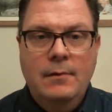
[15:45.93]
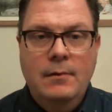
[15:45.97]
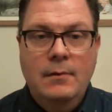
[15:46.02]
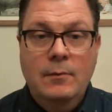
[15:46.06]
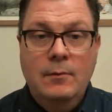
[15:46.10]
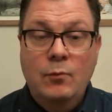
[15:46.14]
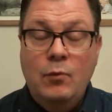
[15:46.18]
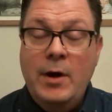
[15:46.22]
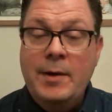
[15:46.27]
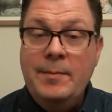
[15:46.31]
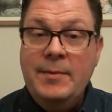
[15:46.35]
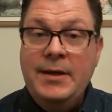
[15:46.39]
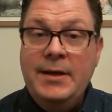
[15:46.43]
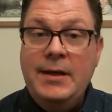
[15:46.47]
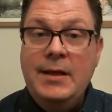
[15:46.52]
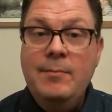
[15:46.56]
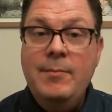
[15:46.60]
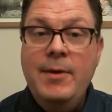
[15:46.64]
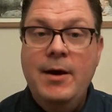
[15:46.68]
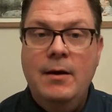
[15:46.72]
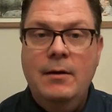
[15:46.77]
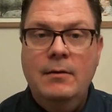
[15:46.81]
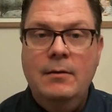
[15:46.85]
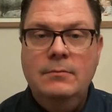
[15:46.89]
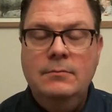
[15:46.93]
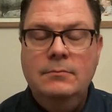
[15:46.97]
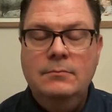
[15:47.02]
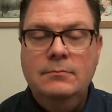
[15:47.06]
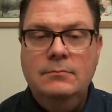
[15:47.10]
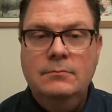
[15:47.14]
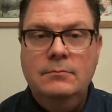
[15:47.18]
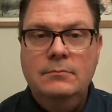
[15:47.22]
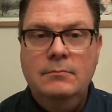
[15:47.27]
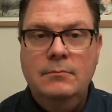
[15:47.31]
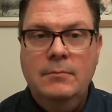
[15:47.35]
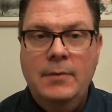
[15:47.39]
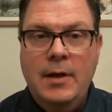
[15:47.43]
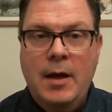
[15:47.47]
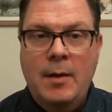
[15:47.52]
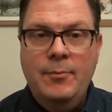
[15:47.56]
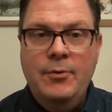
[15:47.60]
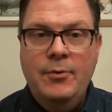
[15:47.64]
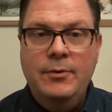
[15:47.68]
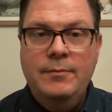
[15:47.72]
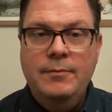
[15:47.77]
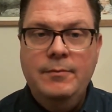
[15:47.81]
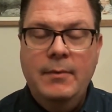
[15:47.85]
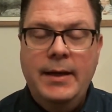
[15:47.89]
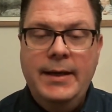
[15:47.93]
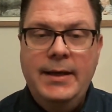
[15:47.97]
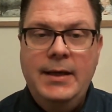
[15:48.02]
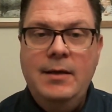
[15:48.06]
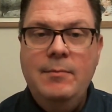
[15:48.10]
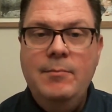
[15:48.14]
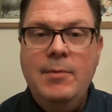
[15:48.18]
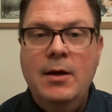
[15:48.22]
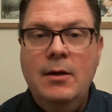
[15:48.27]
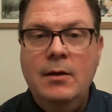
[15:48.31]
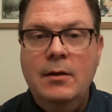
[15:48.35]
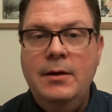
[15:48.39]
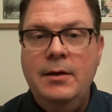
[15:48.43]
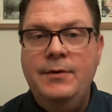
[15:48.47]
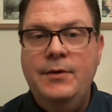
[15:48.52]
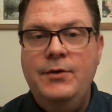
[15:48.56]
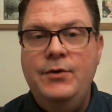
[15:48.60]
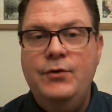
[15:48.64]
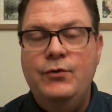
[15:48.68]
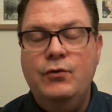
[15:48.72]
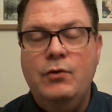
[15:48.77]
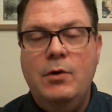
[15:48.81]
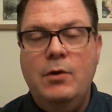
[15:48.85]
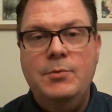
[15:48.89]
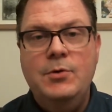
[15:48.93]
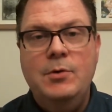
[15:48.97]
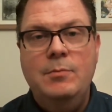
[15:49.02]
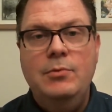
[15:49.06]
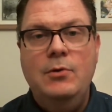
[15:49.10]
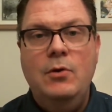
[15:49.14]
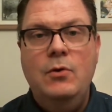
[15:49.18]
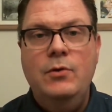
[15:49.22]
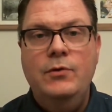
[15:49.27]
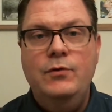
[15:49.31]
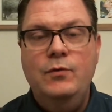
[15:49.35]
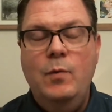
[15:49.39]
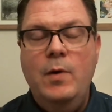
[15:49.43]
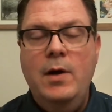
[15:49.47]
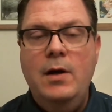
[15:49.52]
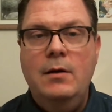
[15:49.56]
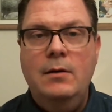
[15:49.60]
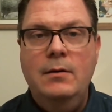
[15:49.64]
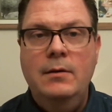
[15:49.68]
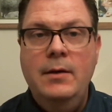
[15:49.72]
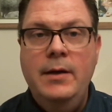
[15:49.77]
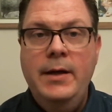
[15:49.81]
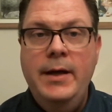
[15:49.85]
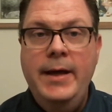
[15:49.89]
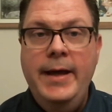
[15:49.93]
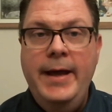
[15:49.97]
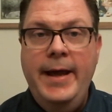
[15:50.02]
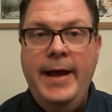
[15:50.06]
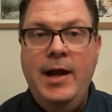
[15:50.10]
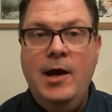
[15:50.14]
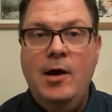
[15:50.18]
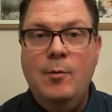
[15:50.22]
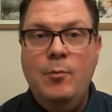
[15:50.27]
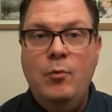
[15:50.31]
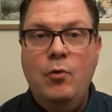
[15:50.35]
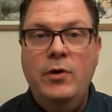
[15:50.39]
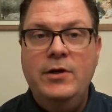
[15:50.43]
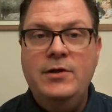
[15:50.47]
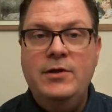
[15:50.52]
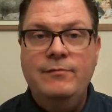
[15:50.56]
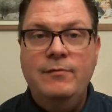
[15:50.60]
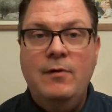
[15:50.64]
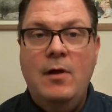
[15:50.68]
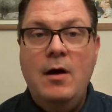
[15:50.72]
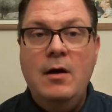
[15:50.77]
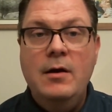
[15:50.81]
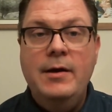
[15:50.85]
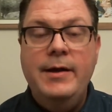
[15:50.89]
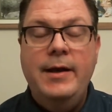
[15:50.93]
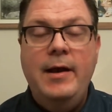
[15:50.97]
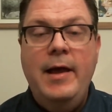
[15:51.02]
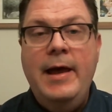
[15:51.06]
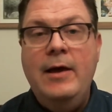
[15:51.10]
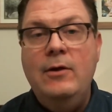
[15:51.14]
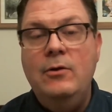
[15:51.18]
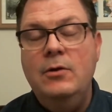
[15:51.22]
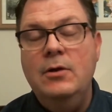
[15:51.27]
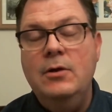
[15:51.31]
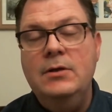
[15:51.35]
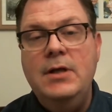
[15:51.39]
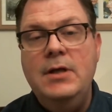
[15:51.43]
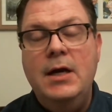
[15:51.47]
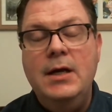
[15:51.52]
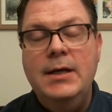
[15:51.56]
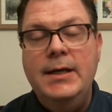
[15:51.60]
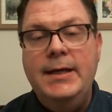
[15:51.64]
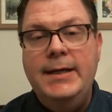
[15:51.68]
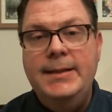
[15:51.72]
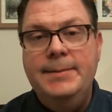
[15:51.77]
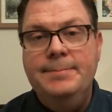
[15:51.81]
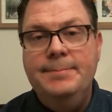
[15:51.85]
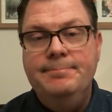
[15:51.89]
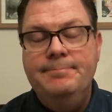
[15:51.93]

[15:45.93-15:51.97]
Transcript: Write me an email. I'll put my email in the description below as well. anchorpointsvlog@outlook.com.